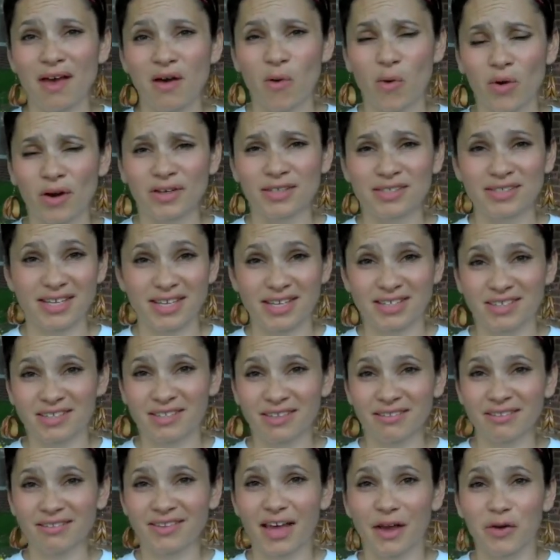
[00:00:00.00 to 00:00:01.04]

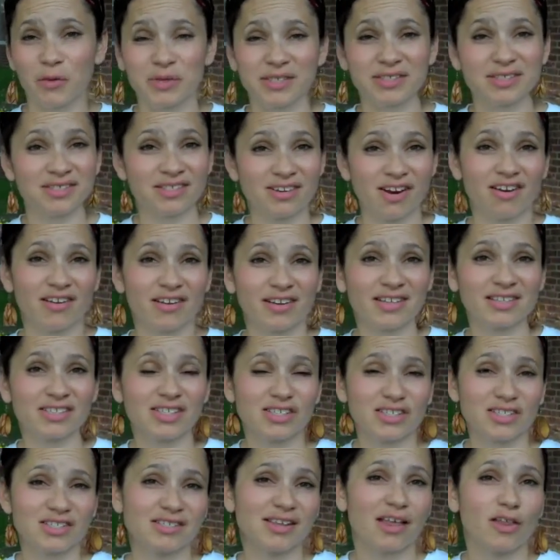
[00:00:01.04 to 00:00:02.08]
organization that we started
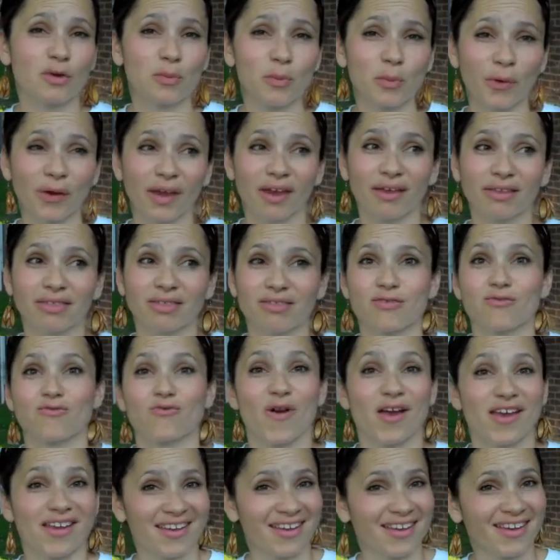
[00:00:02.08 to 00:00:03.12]
to celebrate the
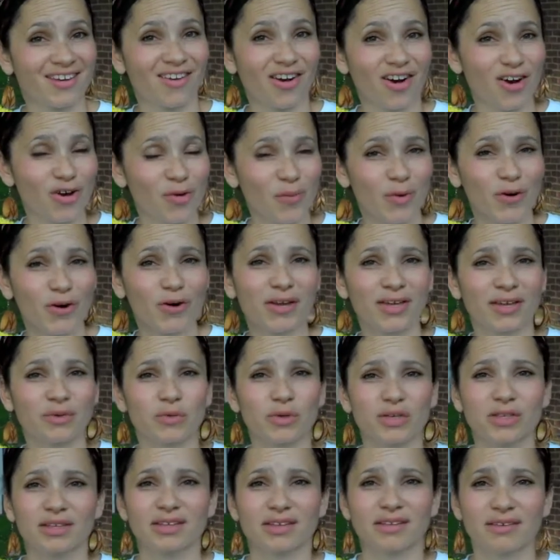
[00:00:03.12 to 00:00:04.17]
writing and artwork and
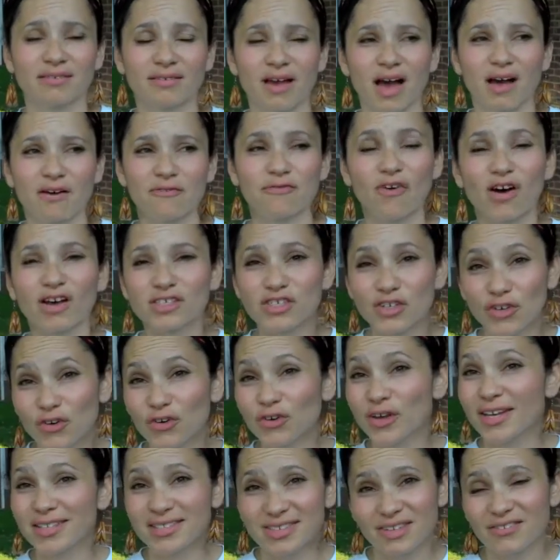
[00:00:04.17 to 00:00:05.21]
really foster
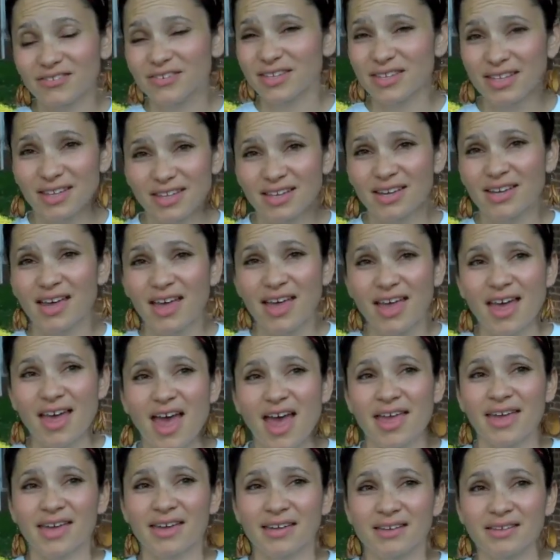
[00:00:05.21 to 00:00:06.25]
creativity
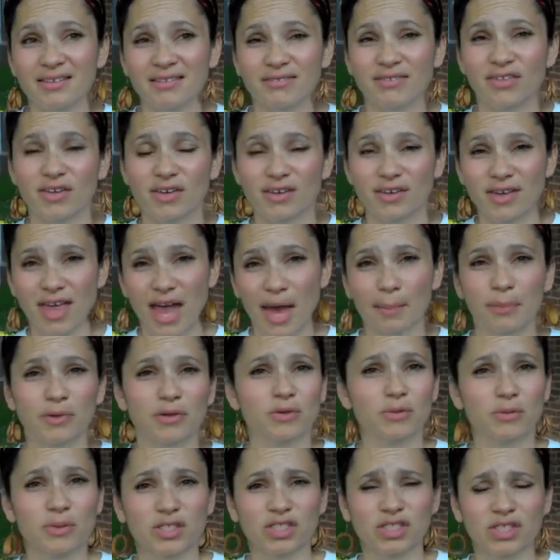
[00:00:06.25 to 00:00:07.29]
in the
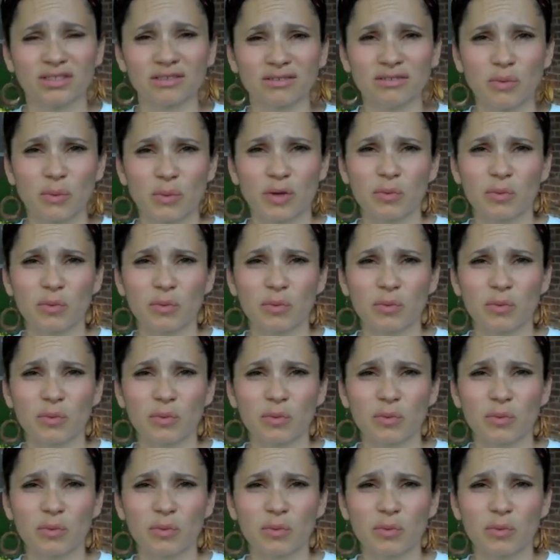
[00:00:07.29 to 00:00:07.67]
capital region.